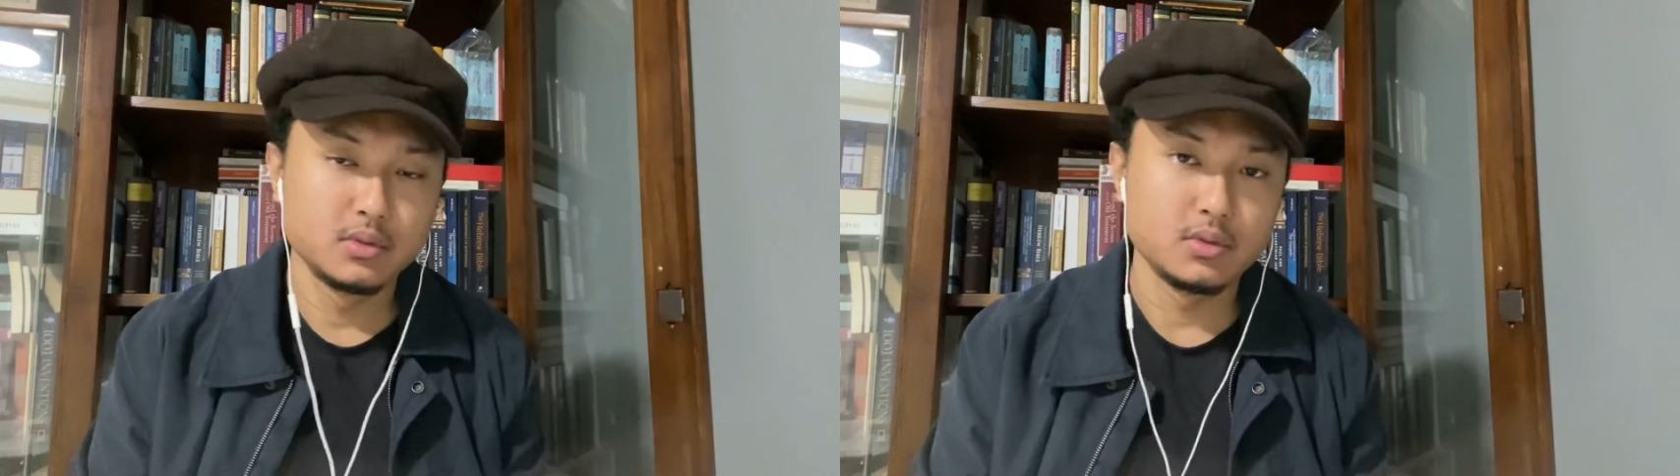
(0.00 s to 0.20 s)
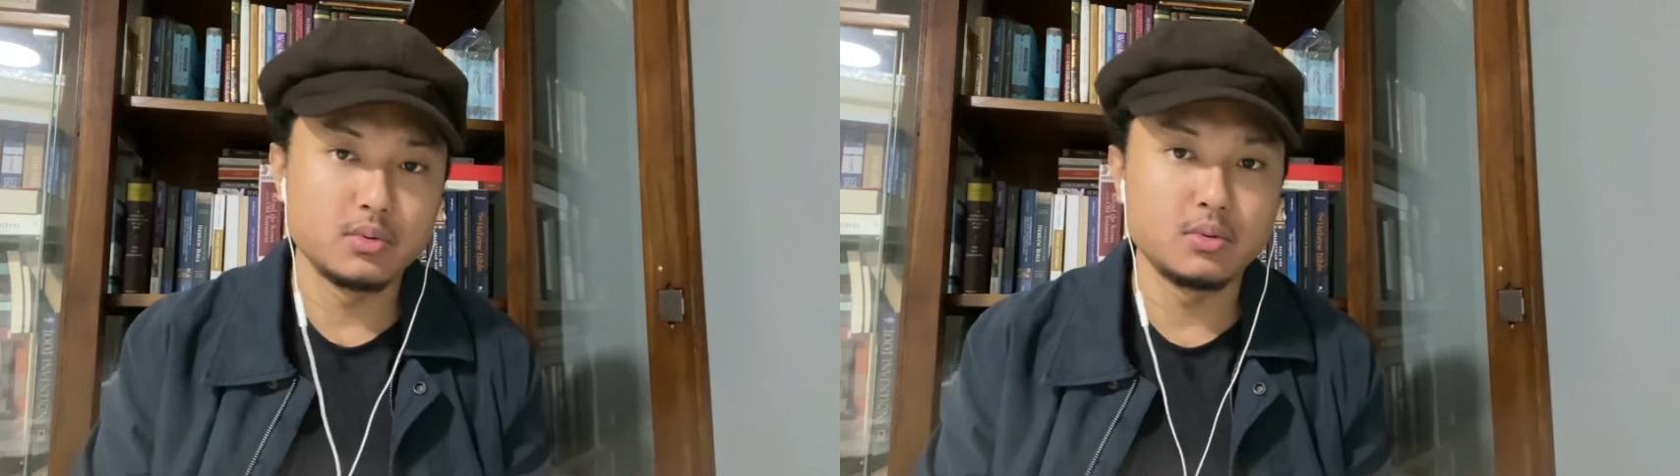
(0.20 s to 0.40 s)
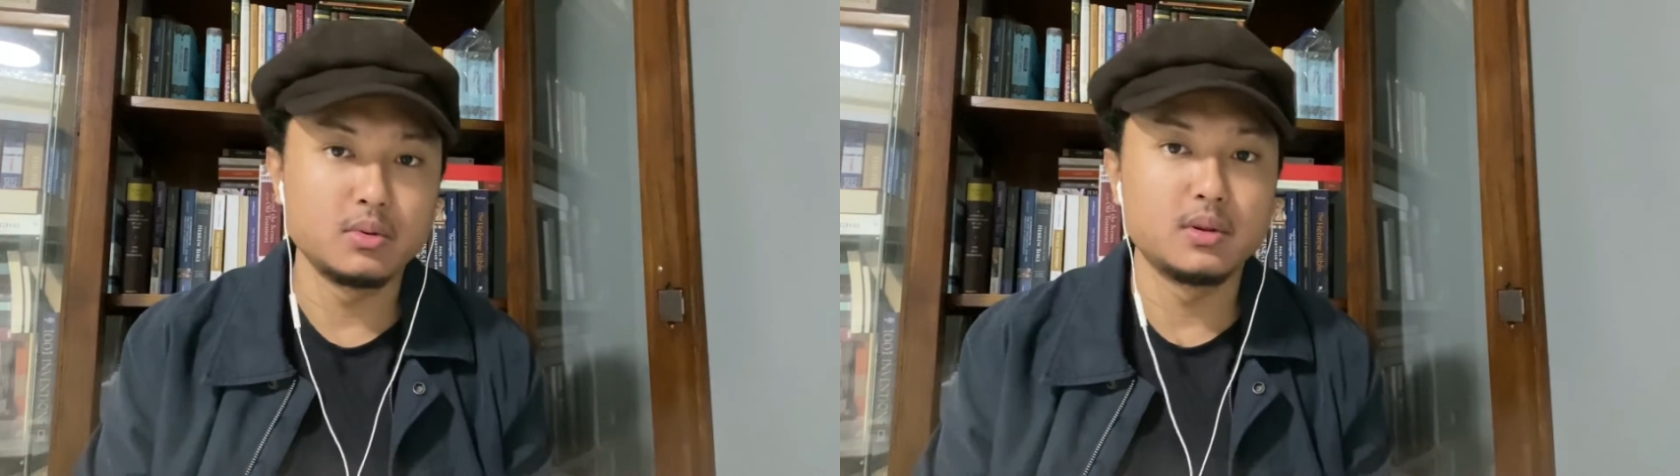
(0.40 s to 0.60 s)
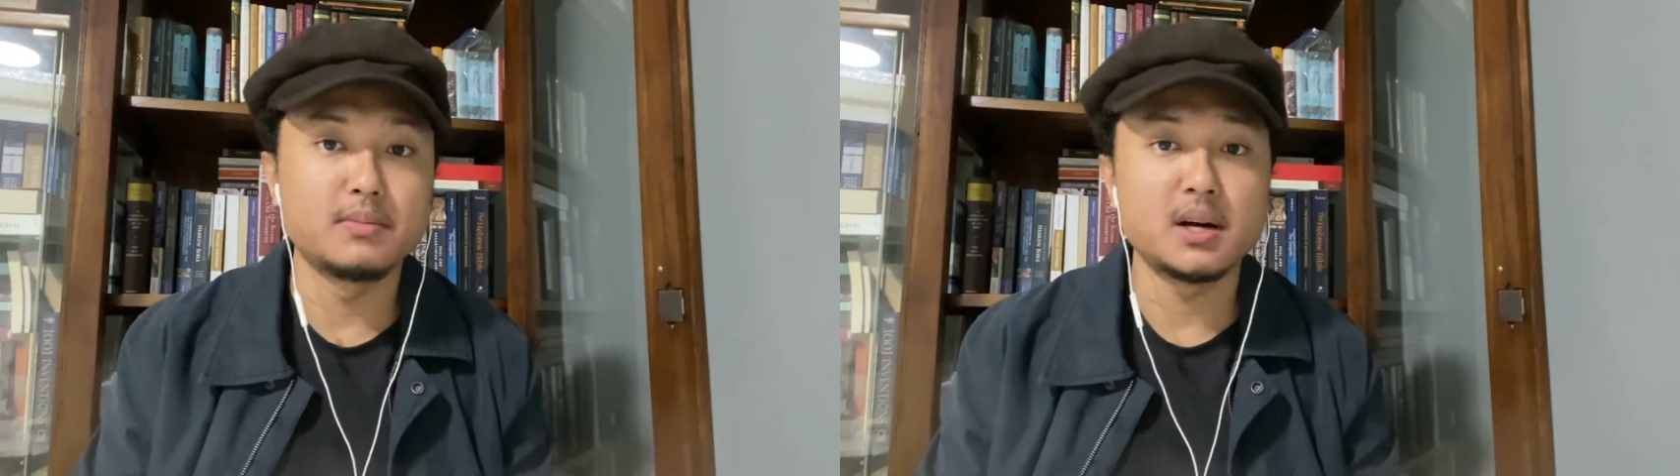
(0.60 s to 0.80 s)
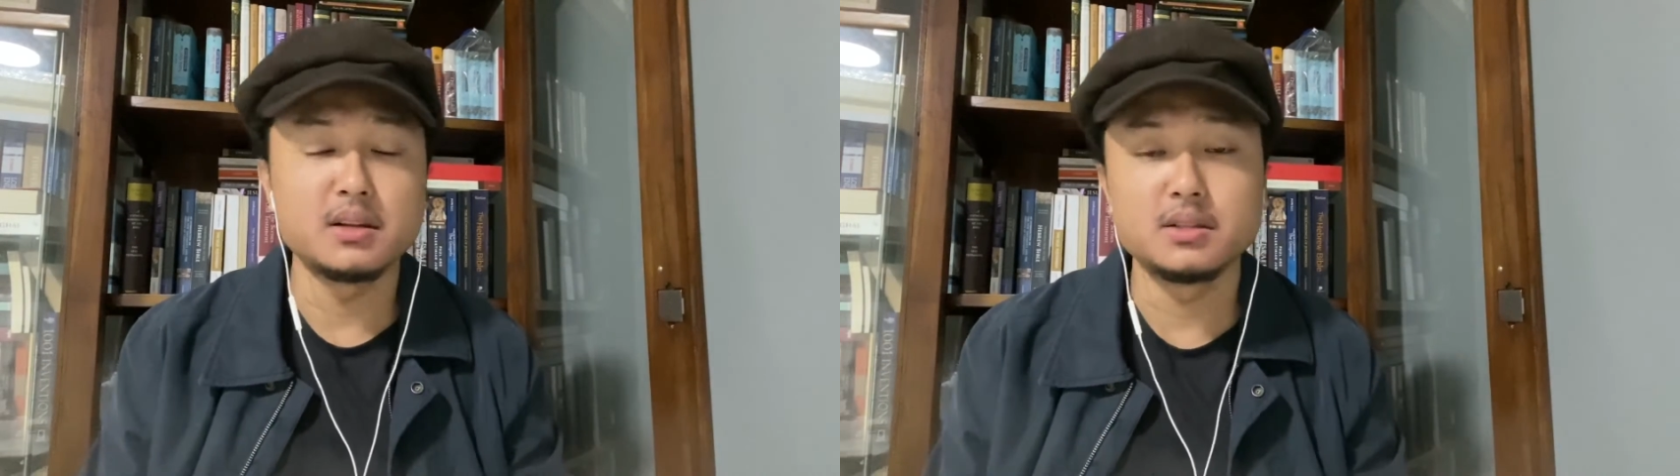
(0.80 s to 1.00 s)
to the
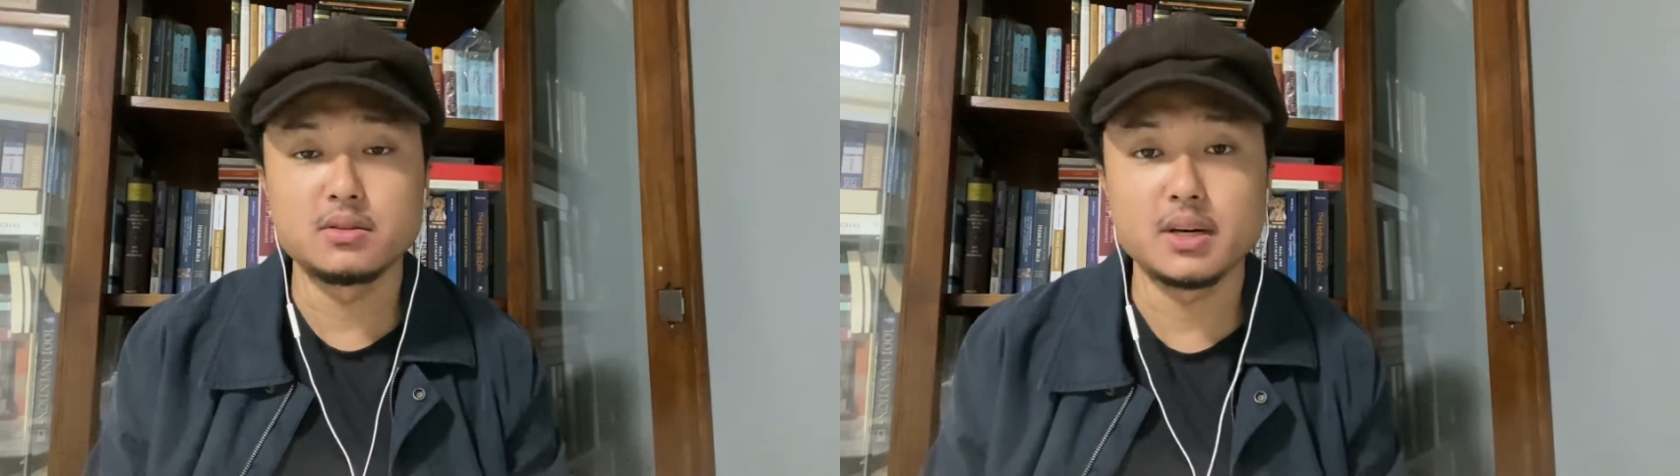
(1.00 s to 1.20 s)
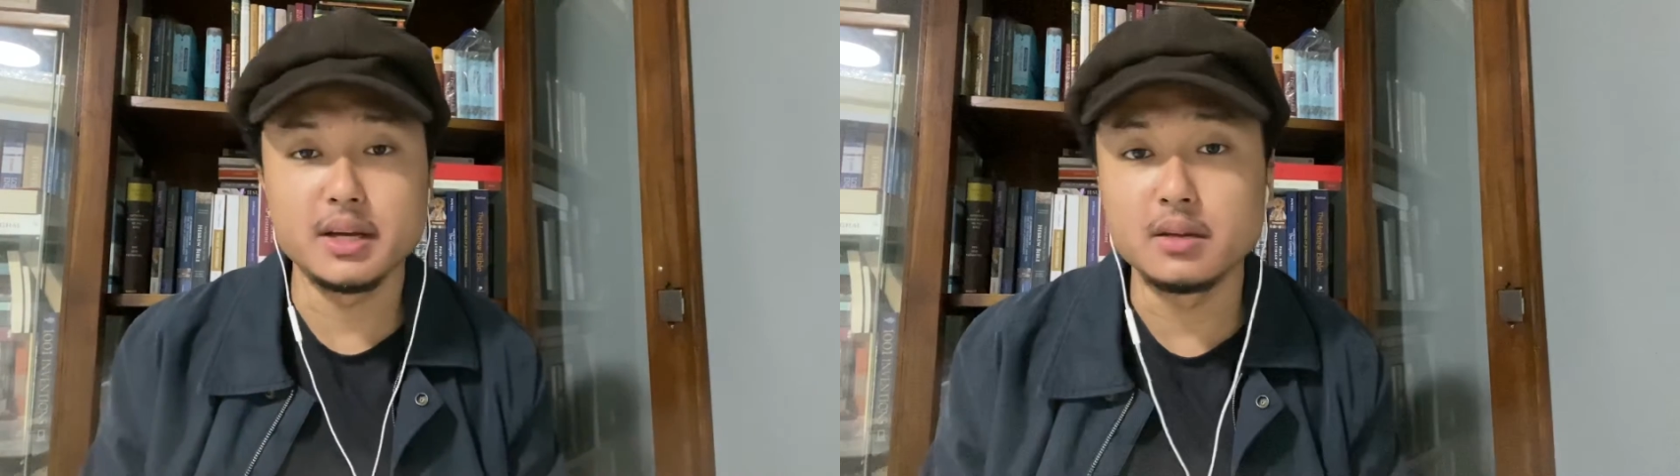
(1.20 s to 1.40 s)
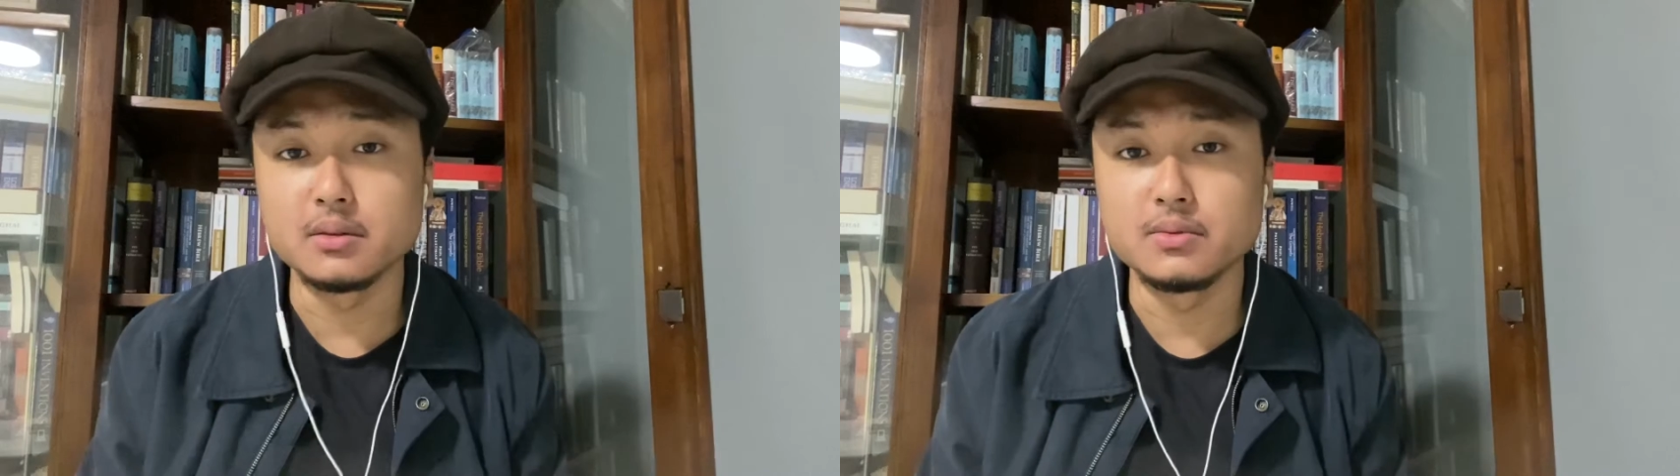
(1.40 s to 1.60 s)
Bani Israel,